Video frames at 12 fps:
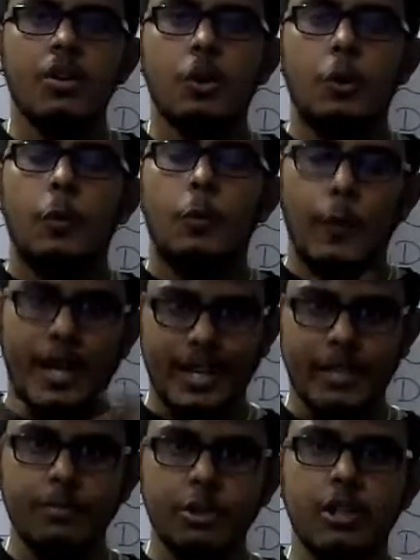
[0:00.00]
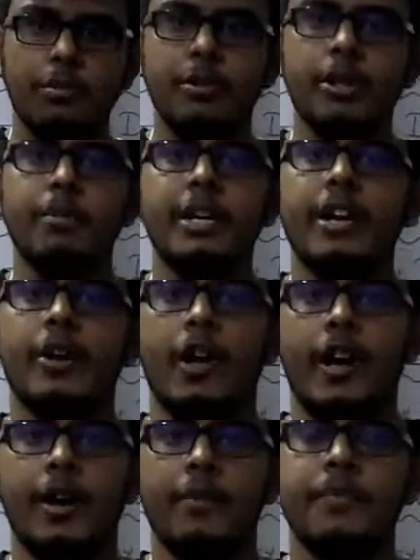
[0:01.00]
Welcome to Computer Metanoia.
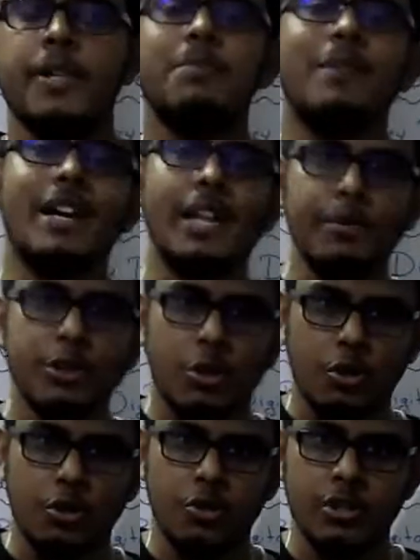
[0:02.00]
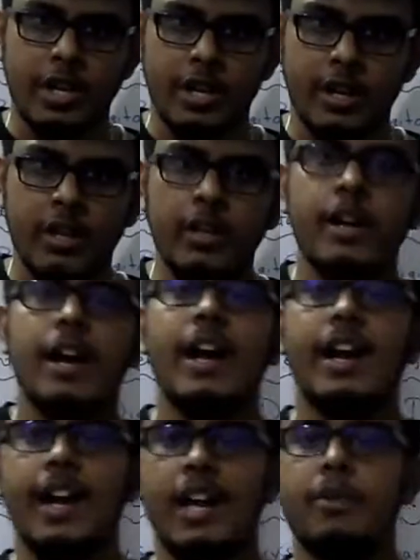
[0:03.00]
My name is Anand Sharnal
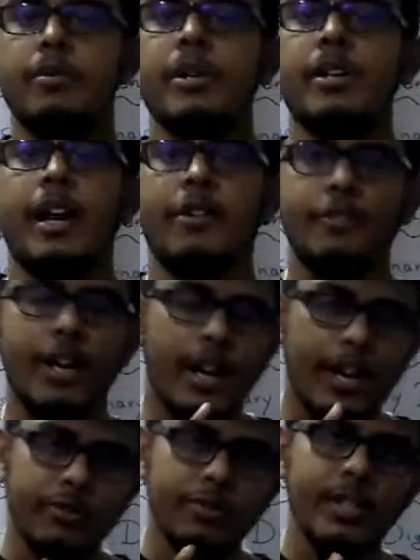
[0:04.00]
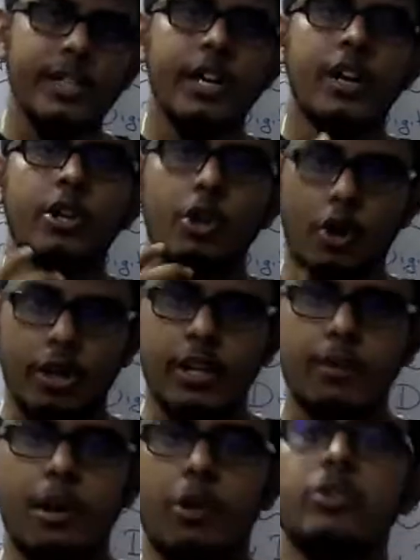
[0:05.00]
and we are actually talking
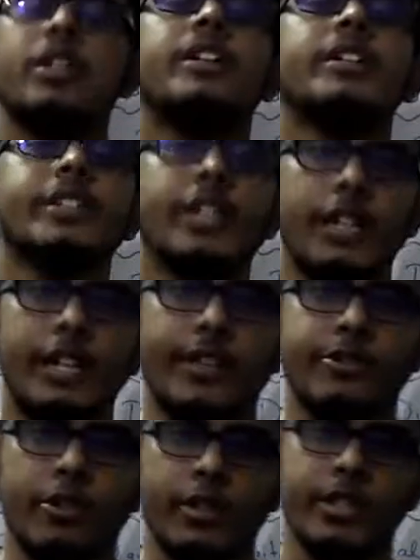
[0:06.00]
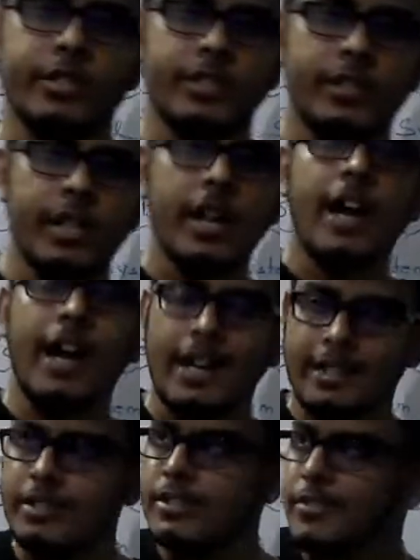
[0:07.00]
about the digital electronics. And this is the
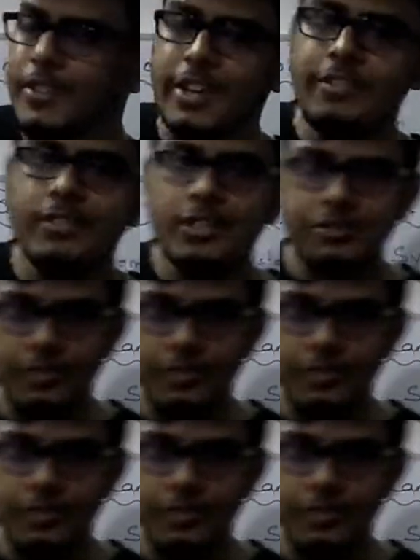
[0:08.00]
very first video